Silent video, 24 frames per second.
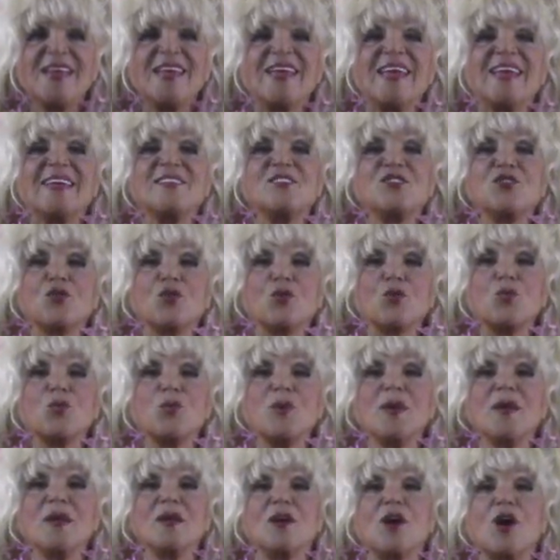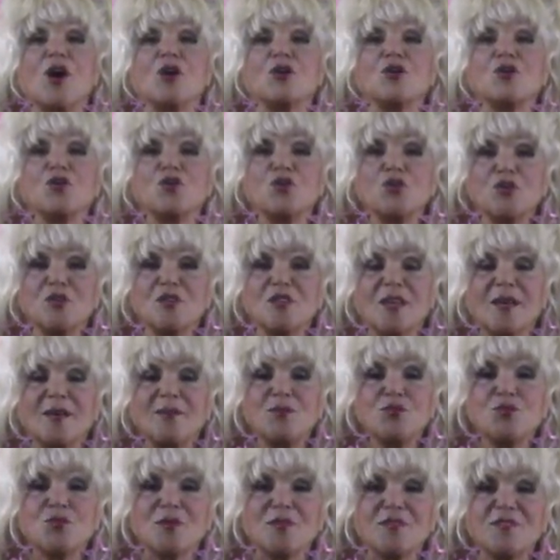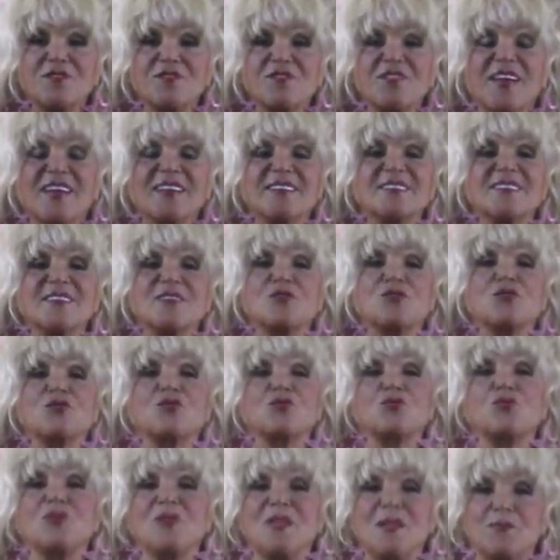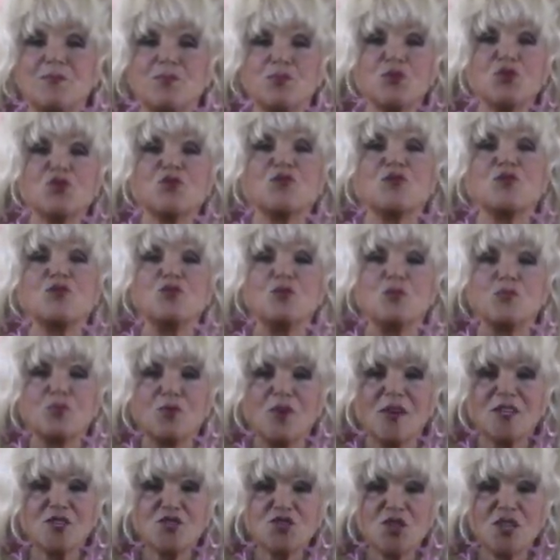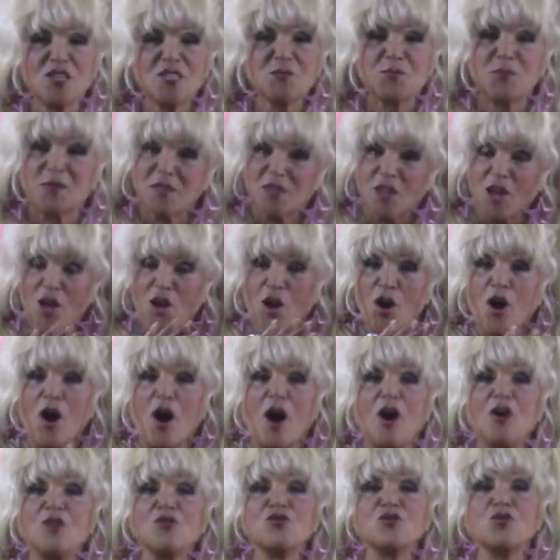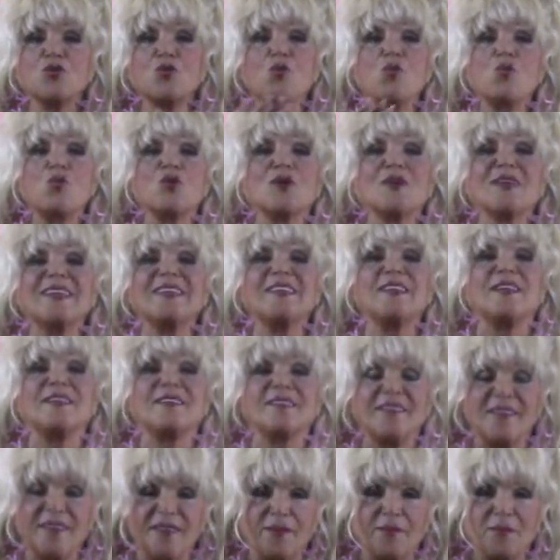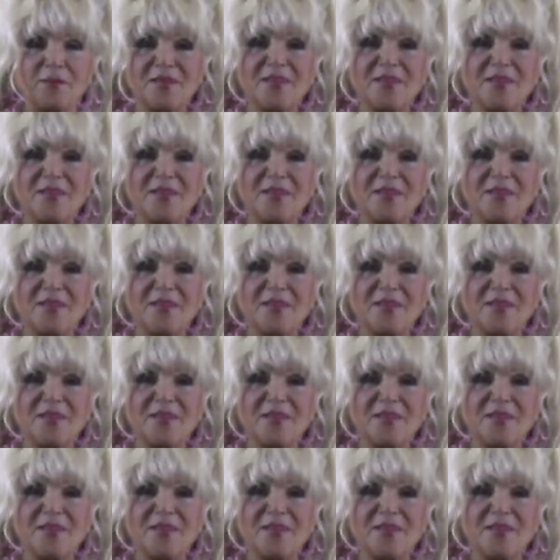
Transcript: In career, a good time to invest and to really push for new projects, but also work in a team.